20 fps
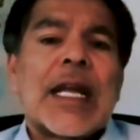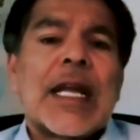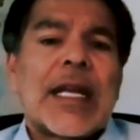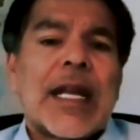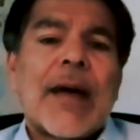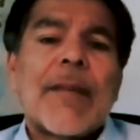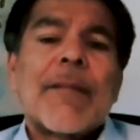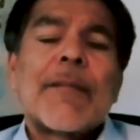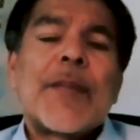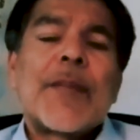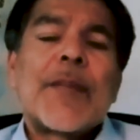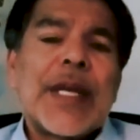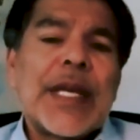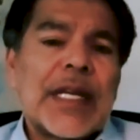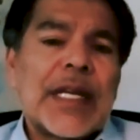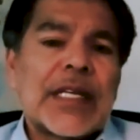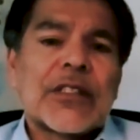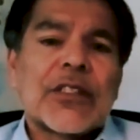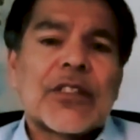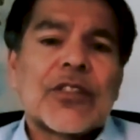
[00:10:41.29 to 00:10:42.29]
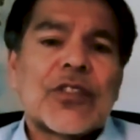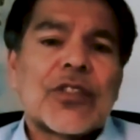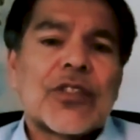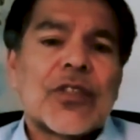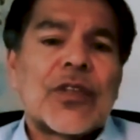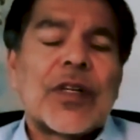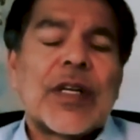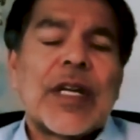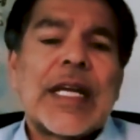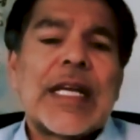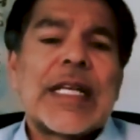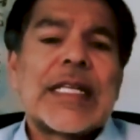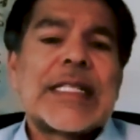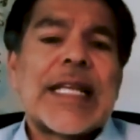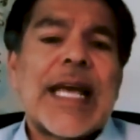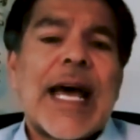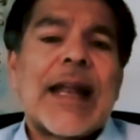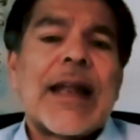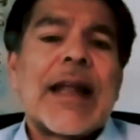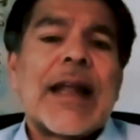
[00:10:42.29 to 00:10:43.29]
not being as concerned is
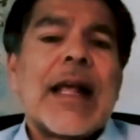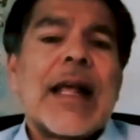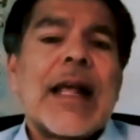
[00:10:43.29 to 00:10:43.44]
that